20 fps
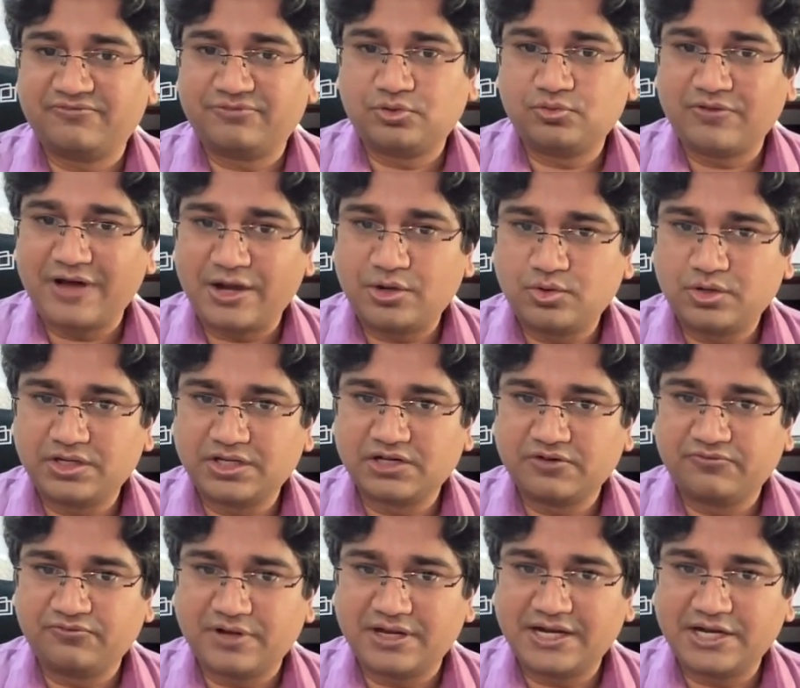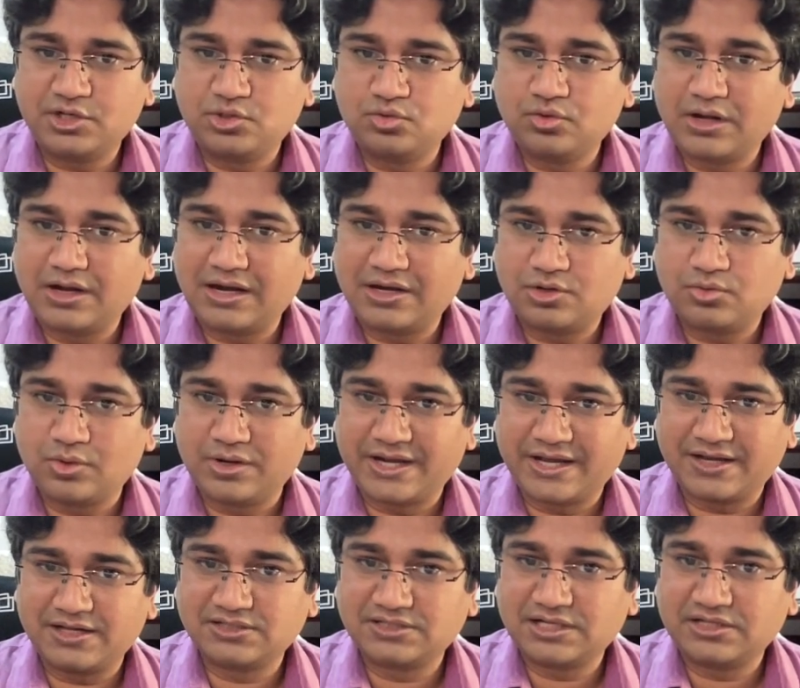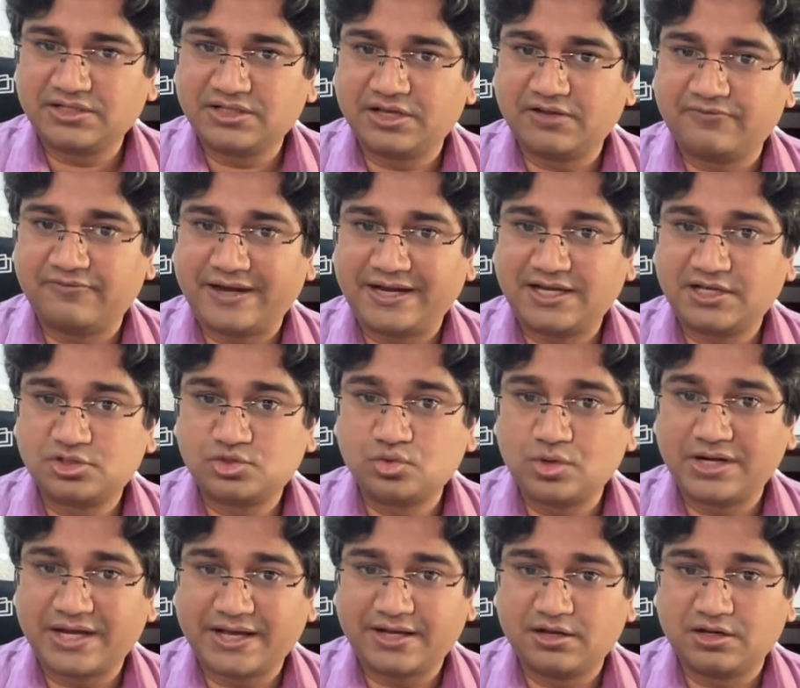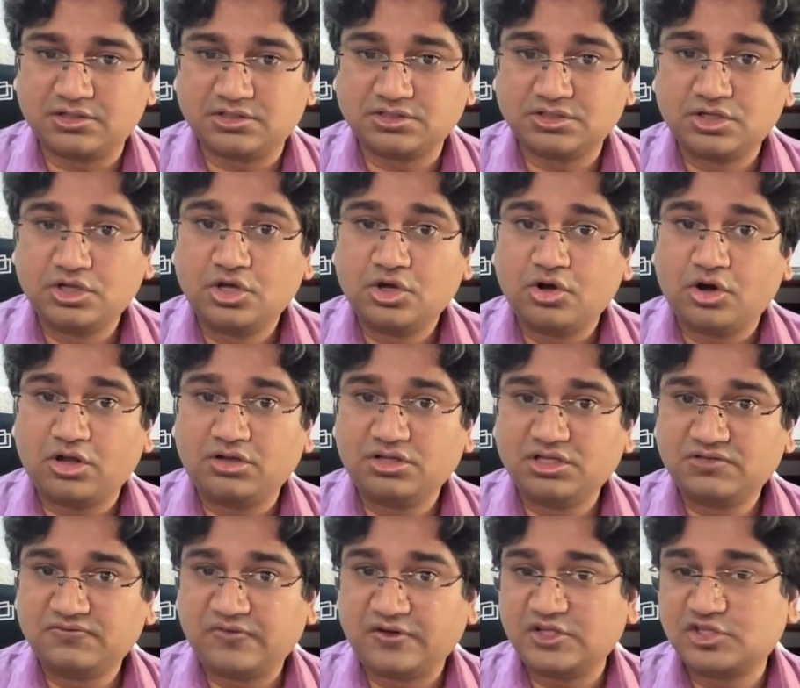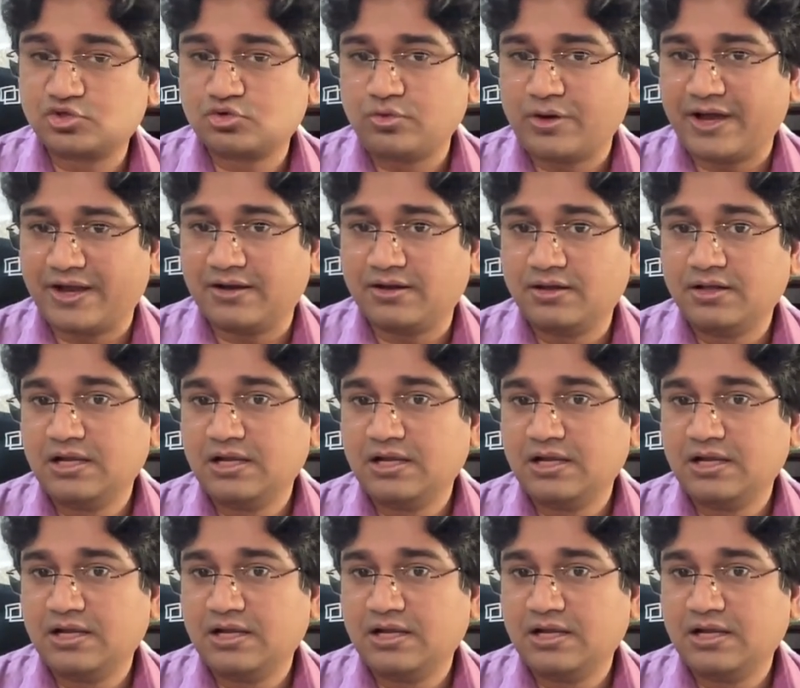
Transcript: To add two attacker, one and two attackers are there. White has two attackers on this one square.